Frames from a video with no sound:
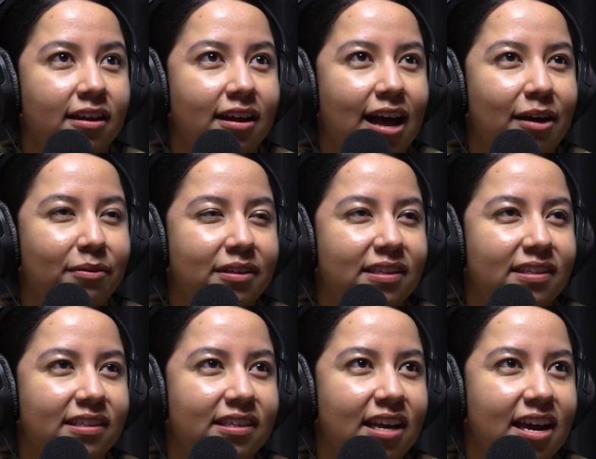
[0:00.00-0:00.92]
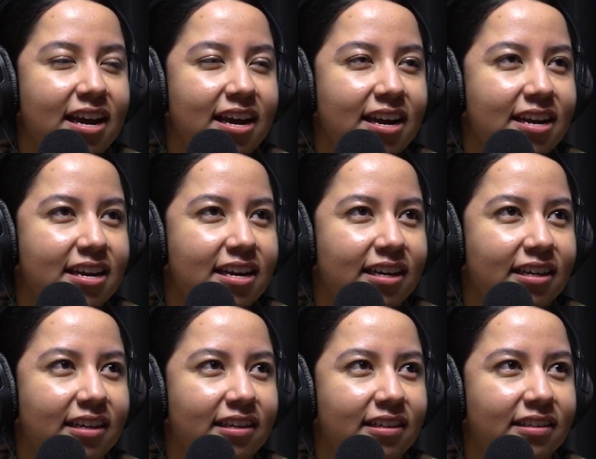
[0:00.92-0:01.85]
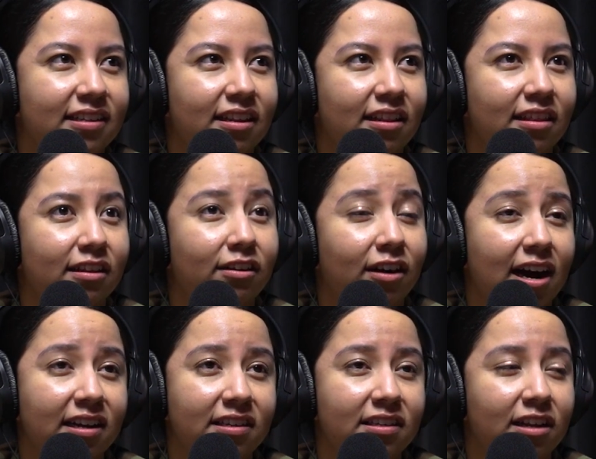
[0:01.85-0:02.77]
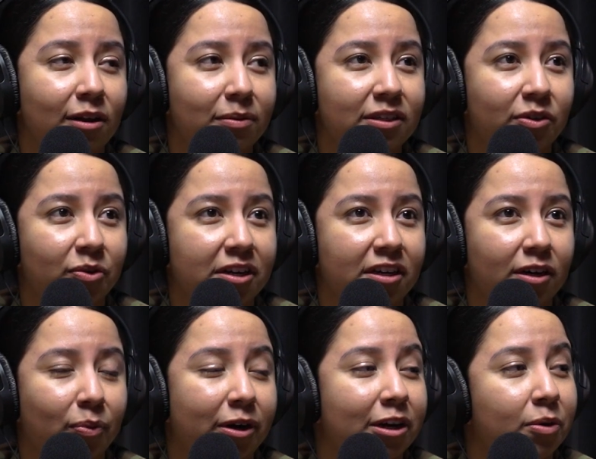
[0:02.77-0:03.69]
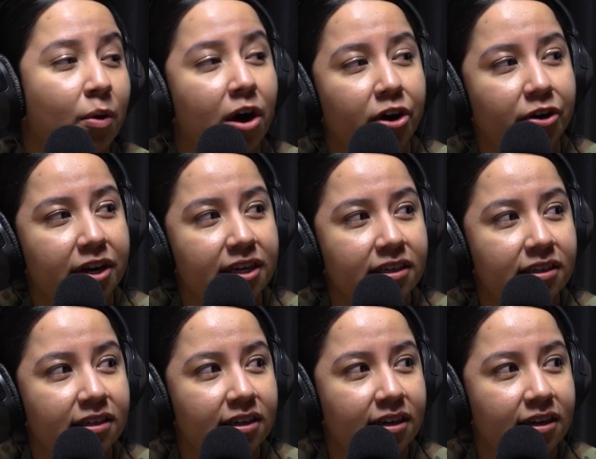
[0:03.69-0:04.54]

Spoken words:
I would say is, the grass is always greener where you water it.